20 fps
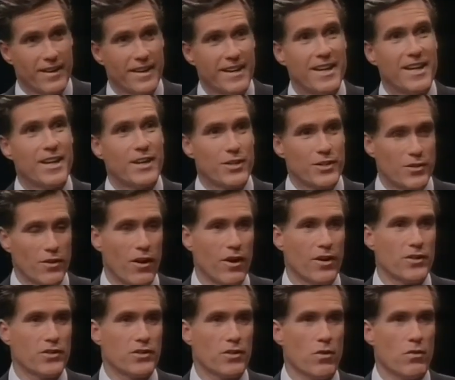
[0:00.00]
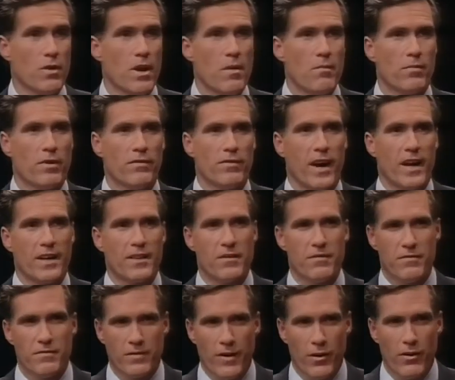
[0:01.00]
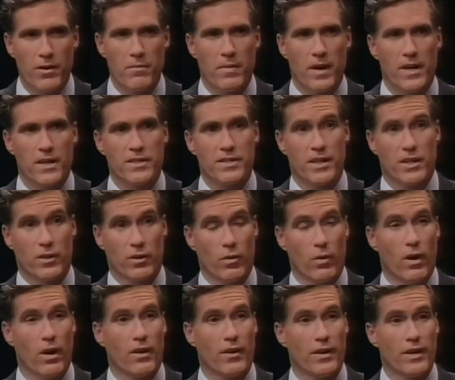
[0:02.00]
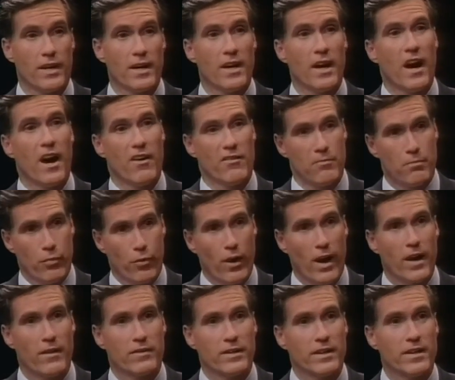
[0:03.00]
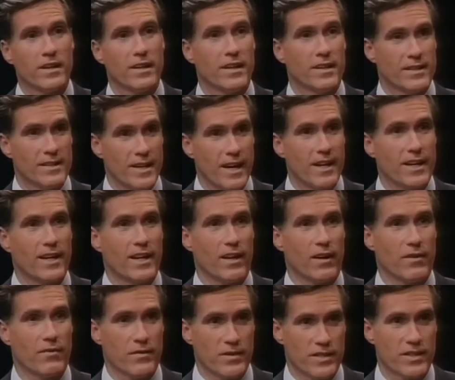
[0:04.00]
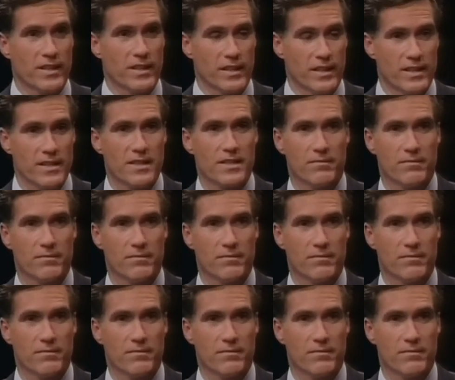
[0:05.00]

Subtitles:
it is also providing the very best in quality of private daycare facilities.